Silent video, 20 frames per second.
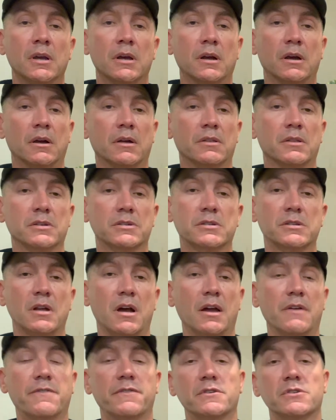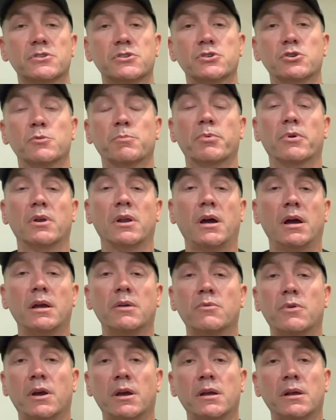This knife is super
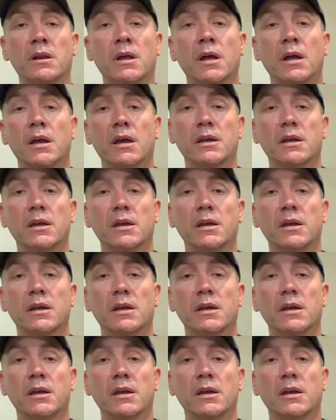lightweight.